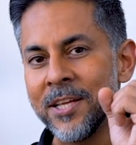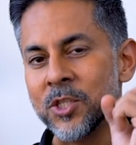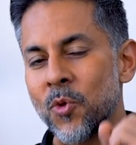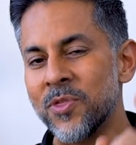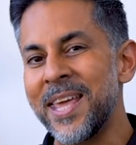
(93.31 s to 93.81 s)

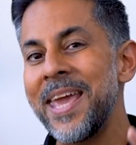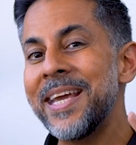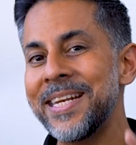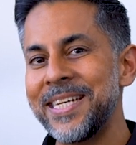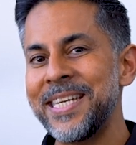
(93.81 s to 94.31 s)
so they
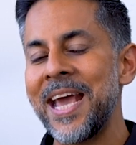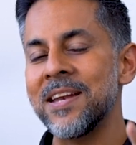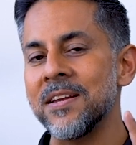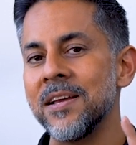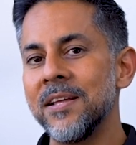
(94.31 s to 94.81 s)
can
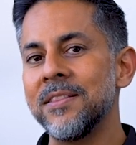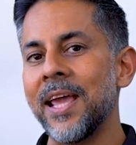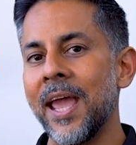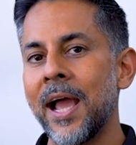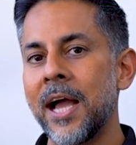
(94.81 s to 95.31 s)
attend the
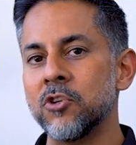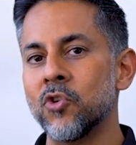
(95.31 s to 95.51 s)
AI